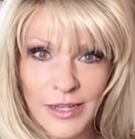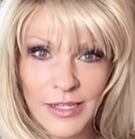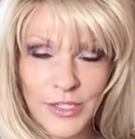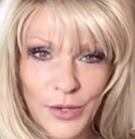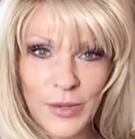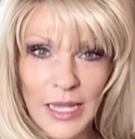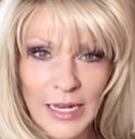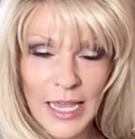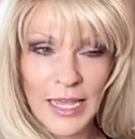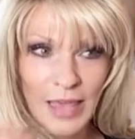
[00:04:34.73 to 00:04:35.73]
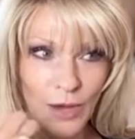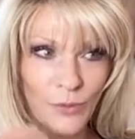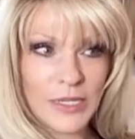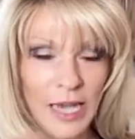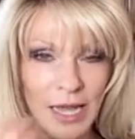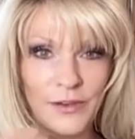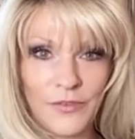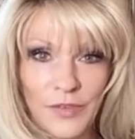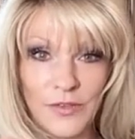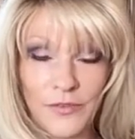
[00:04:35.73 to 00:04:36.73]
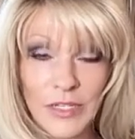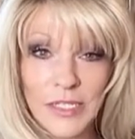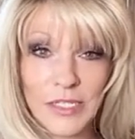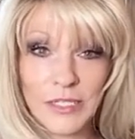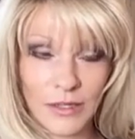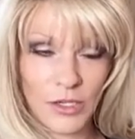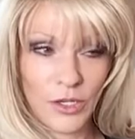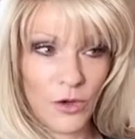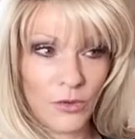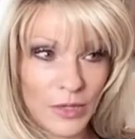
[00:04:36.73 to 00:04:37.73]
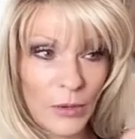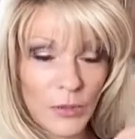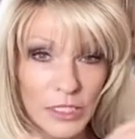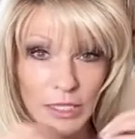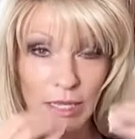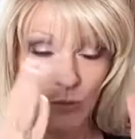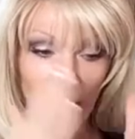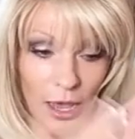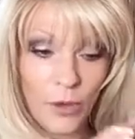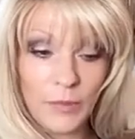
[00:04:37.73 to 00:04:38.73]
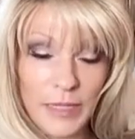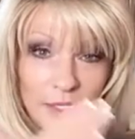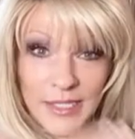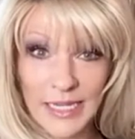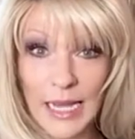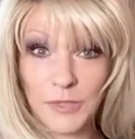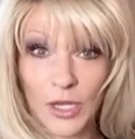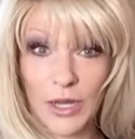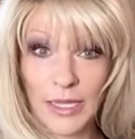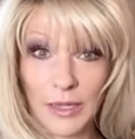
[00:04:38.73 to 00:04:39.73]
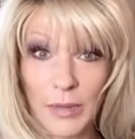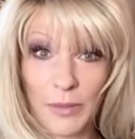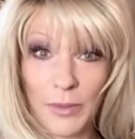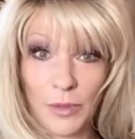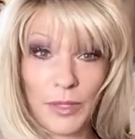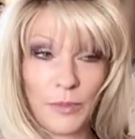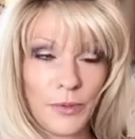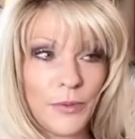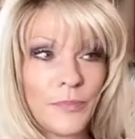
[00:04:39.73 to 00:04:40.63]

So, and that would kind of convince, that would help me stop talking bad about people.